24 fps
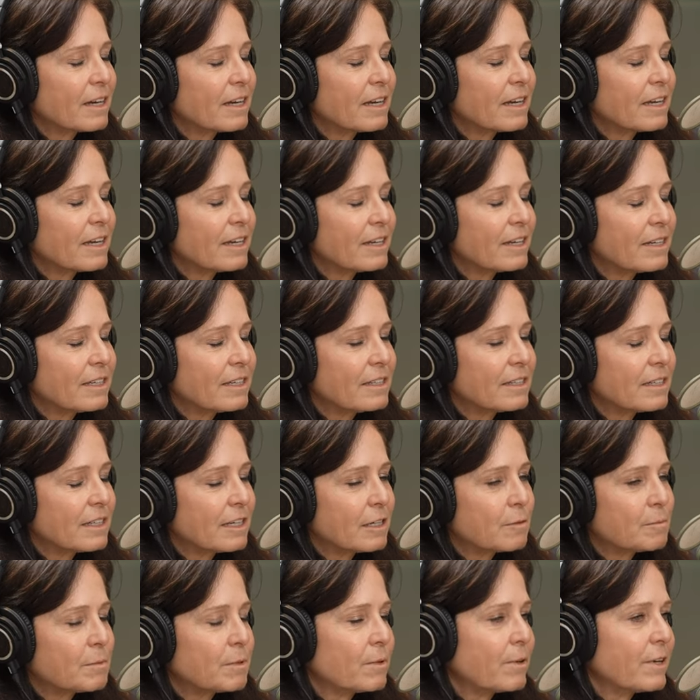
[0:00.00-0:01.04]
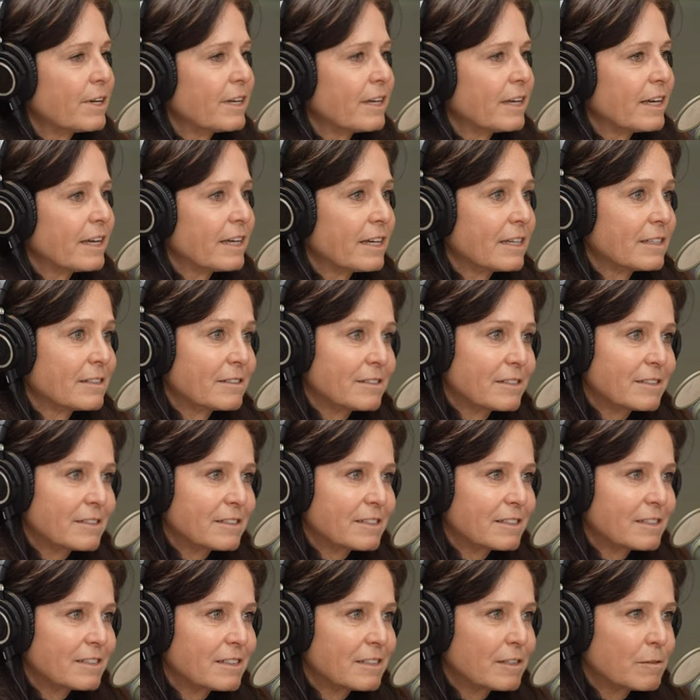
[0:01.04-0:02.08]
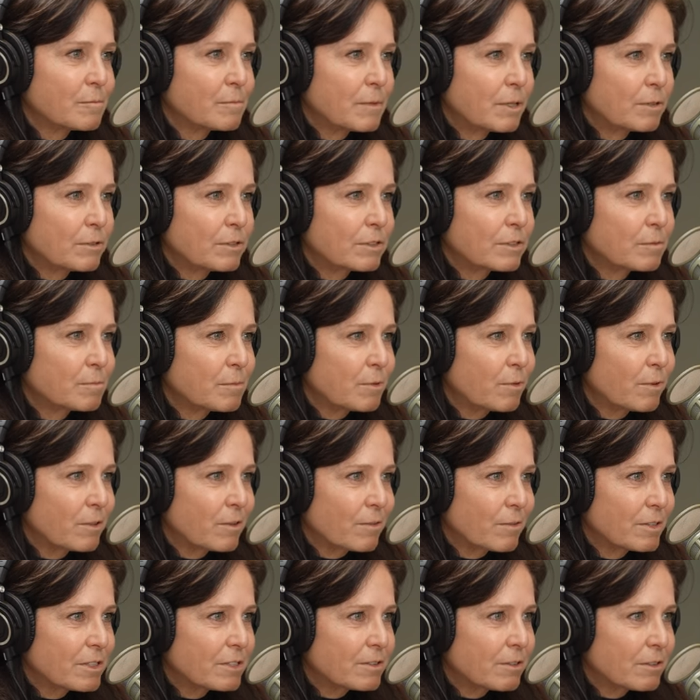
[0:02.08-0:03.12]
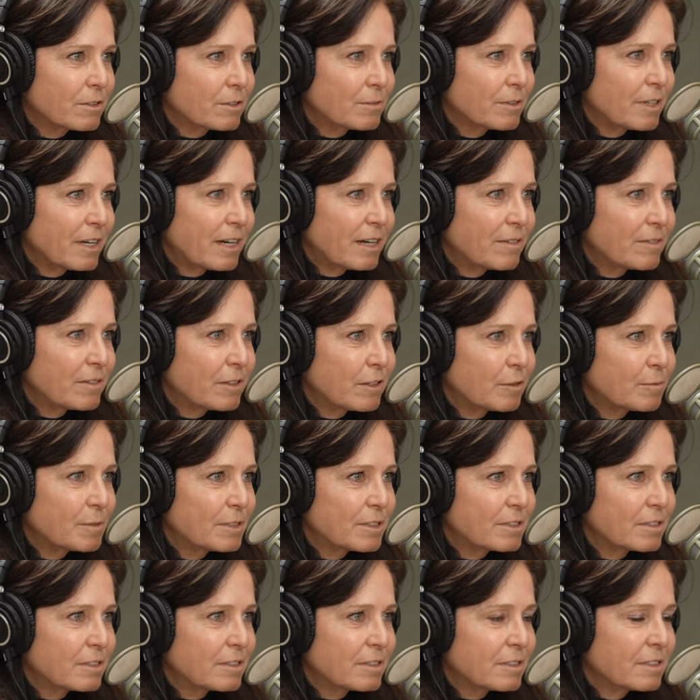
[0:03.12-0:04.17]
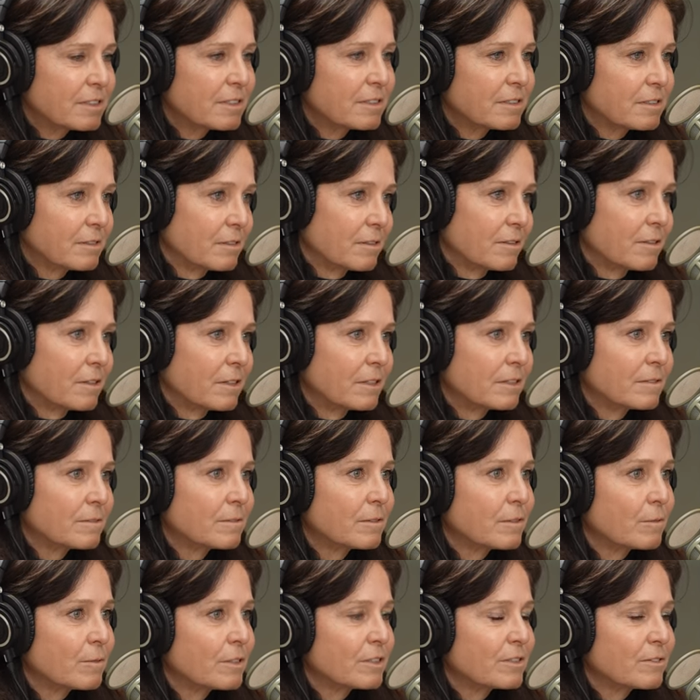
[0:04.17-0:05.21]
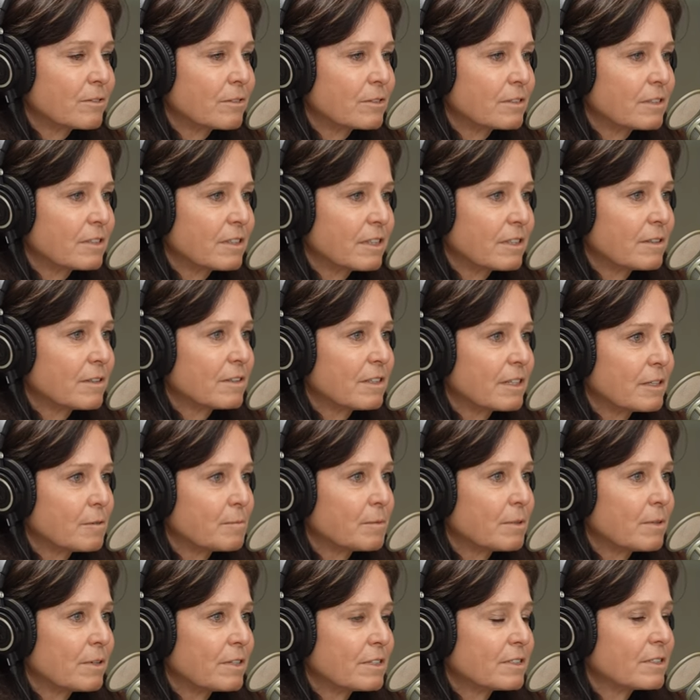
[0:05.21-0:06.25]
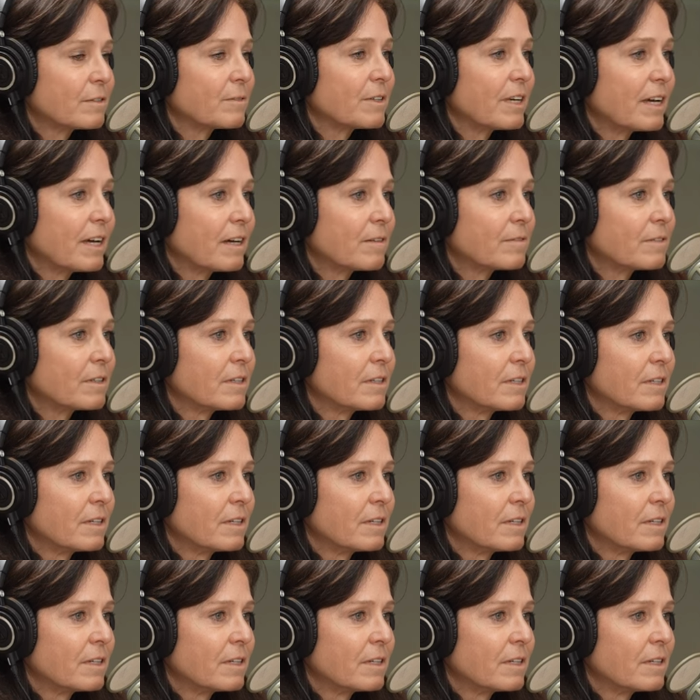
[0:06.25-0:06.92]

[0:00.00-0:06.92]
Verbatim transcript: a, an employee and the most important resource we have in our business are the resource the, the employees that we have